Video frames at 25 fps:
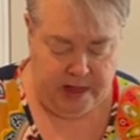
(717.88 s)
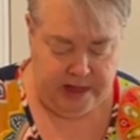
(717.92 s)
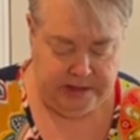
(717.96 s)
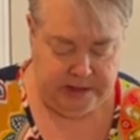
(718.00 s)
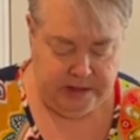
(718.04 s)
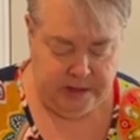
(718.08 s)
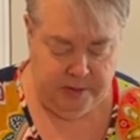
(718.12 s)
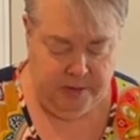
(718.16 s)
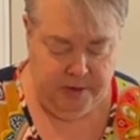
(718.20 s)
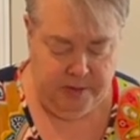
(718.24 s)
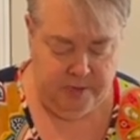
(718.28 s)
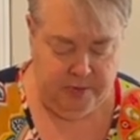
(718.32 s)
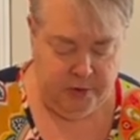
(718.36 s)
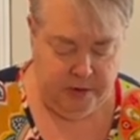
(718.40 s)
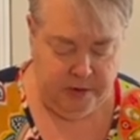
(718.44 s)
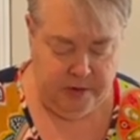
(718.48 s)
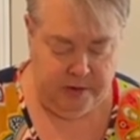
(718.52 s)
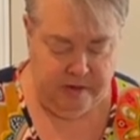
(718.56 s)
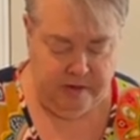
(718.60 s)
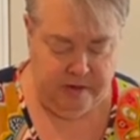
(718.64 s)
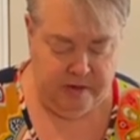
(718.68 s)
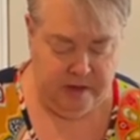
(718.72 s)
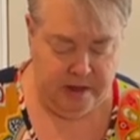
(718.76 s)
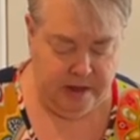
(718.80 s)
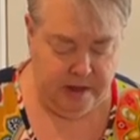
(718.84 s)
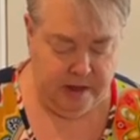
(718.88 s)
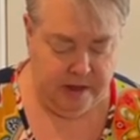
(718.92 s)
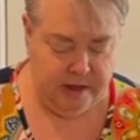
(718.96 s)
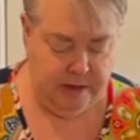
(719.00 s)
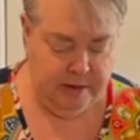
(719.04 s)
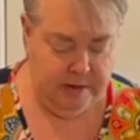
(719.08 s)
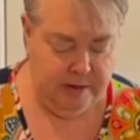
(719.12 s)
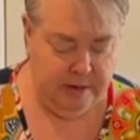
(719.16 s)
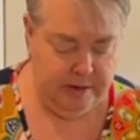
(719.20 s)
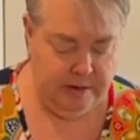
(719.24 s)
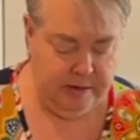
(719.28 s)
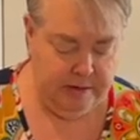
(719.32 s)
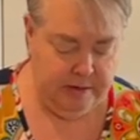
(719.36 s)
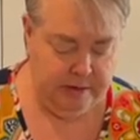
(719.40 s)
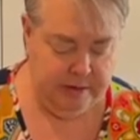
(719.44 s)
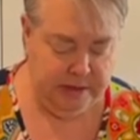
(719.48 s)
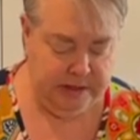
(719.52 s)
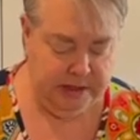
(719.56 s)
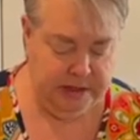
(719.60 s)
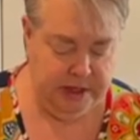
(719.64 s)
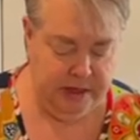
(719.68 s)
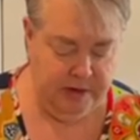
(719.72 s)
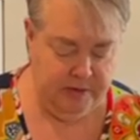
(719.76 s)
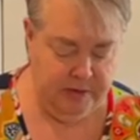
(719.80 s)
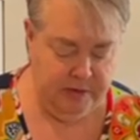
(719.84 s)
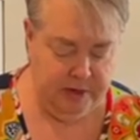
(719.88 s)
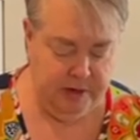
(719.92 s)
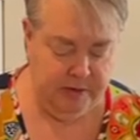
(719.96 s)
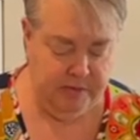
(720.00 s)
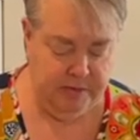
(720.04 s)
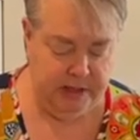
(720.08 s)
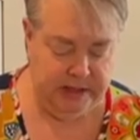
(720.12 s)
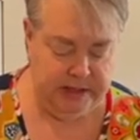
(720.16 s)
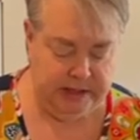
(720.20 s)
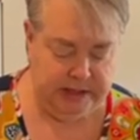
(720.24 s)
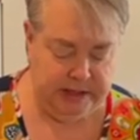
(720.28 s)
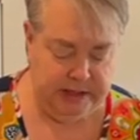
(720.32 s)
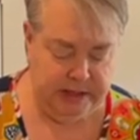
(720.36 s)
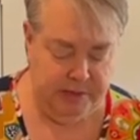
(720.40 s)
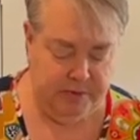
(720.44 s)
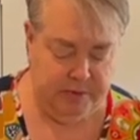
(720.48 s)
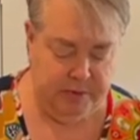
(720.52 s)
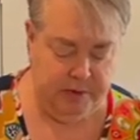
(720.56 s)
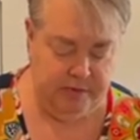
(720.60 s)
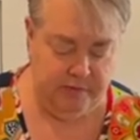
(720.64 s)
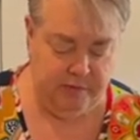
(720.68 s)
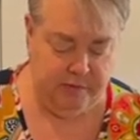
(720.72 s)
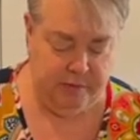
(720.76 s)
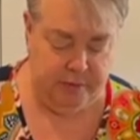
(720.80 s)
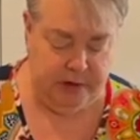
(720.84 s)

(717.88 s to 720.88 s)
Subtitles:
It's going to be pretty thick. Let's get everything mixed up, and if